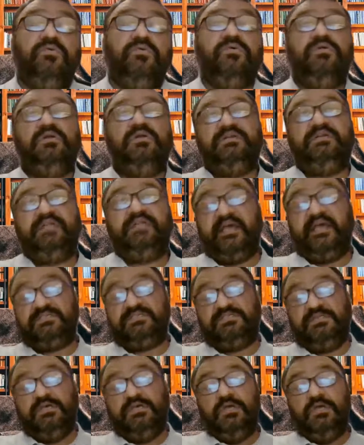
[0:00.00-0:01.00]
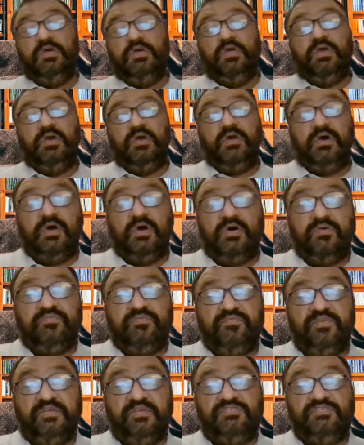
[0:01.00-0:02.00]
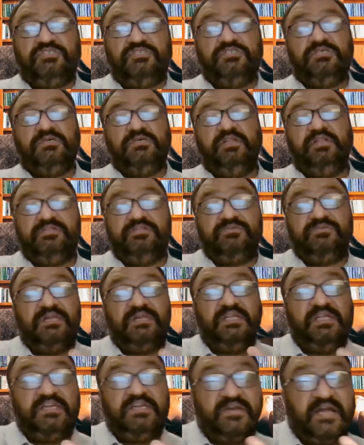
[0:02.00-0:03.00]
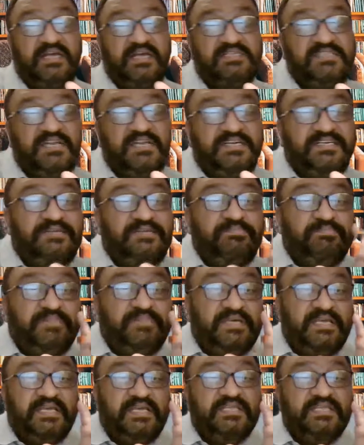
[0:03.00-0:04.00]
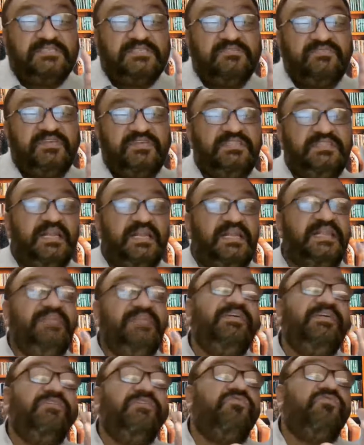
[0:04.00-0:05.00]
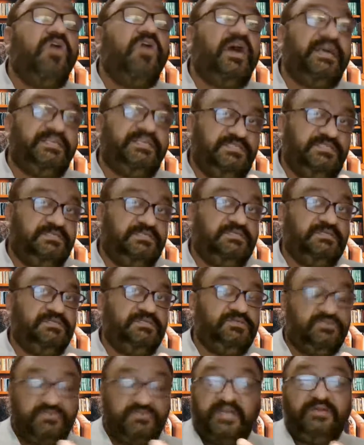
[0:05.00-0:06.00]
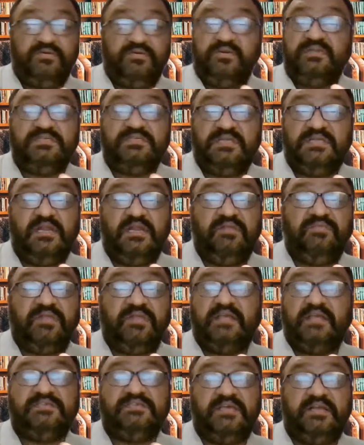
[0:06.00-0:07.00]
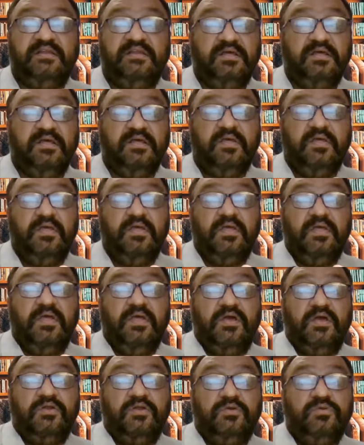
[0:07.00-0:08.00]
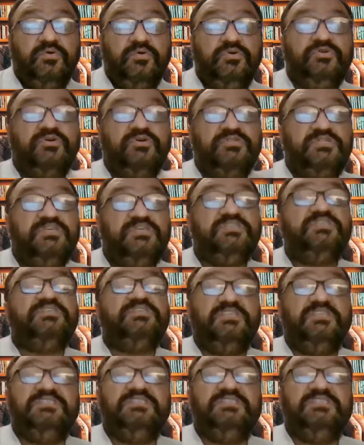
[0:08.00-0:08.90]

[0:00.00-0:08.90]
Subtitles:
oral test which literally translated means with the living voice. You try to understand what I said? Know your thesis